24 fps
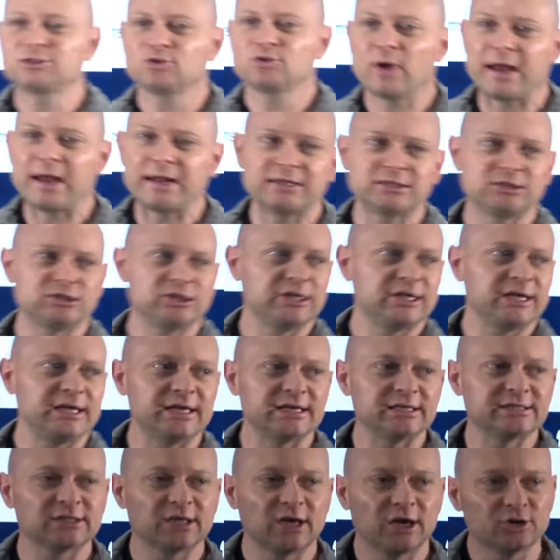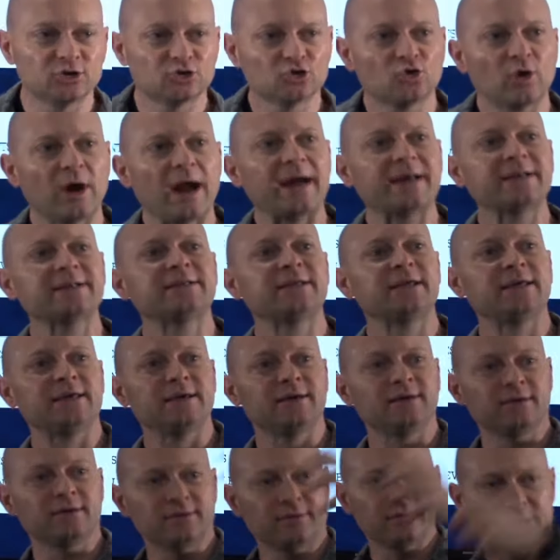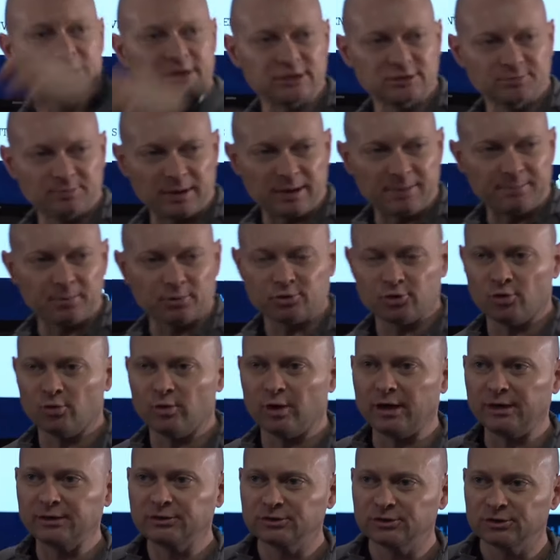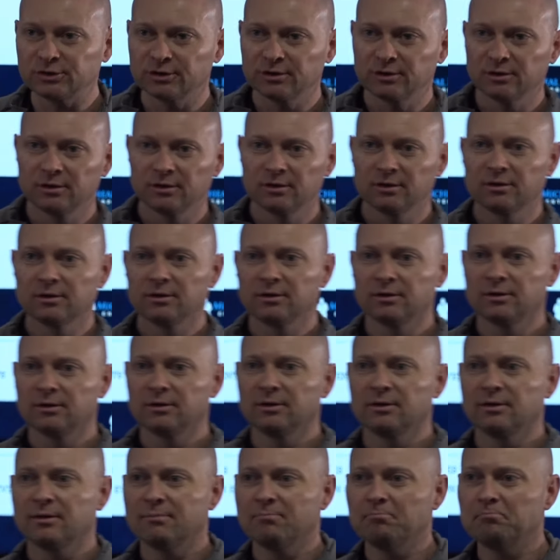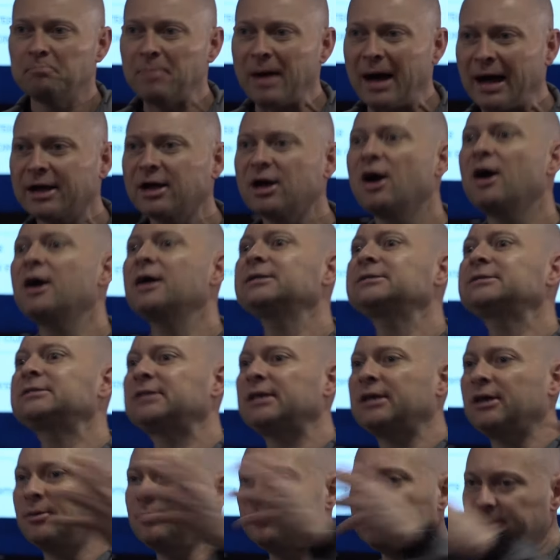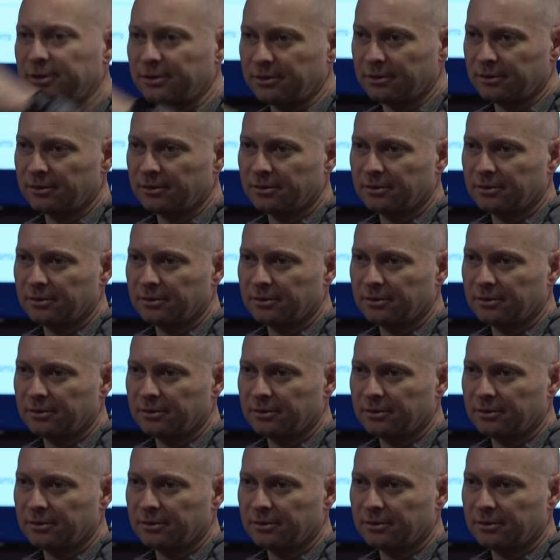strategy is attracting these people to us by concept